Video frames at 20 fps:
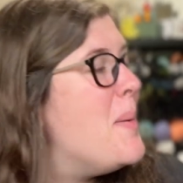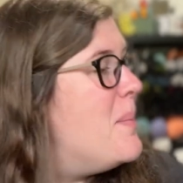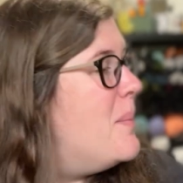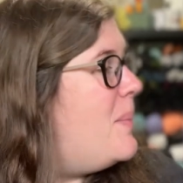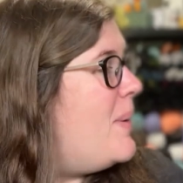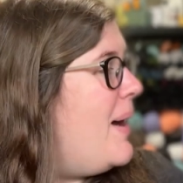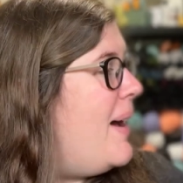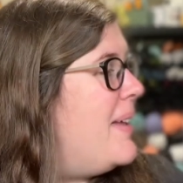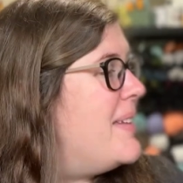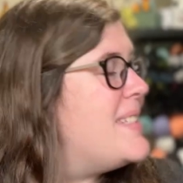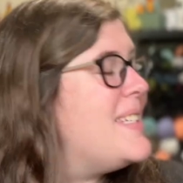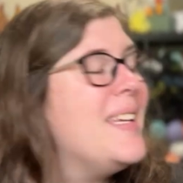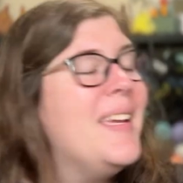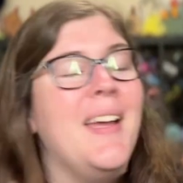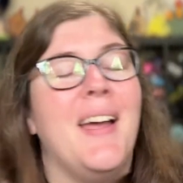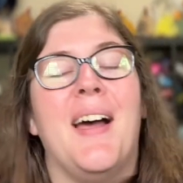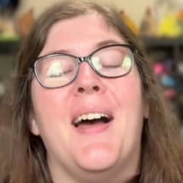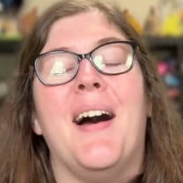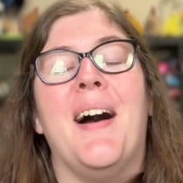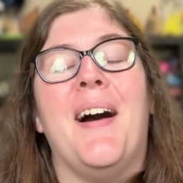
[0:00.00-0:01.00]
But
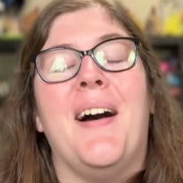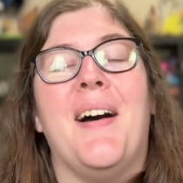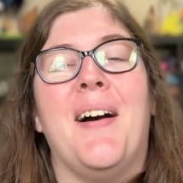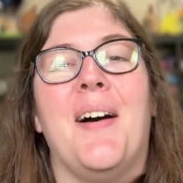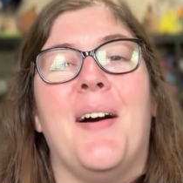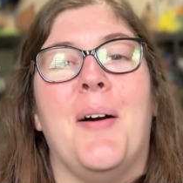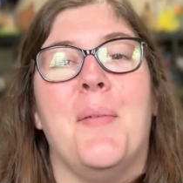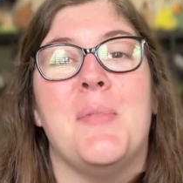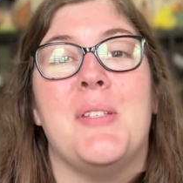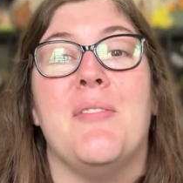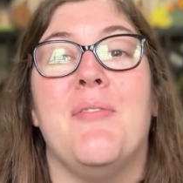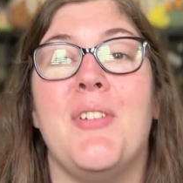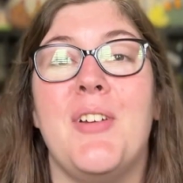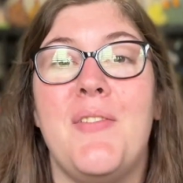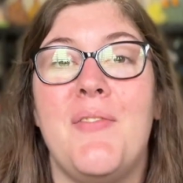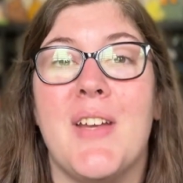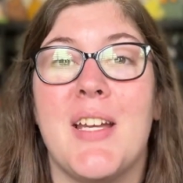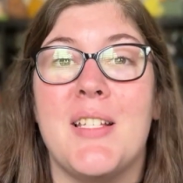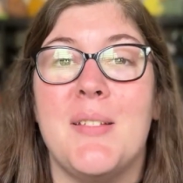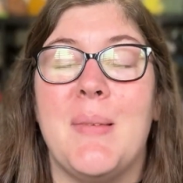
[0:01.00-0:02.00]
some fun
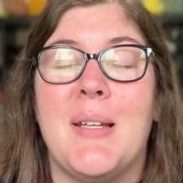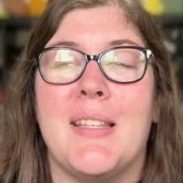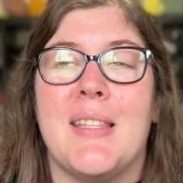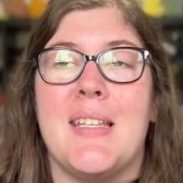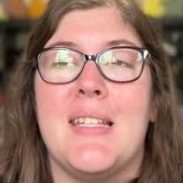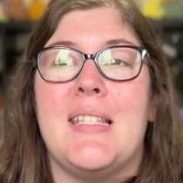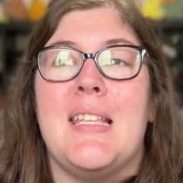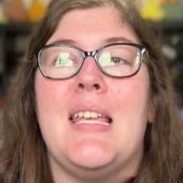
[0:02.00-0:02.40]
facts about this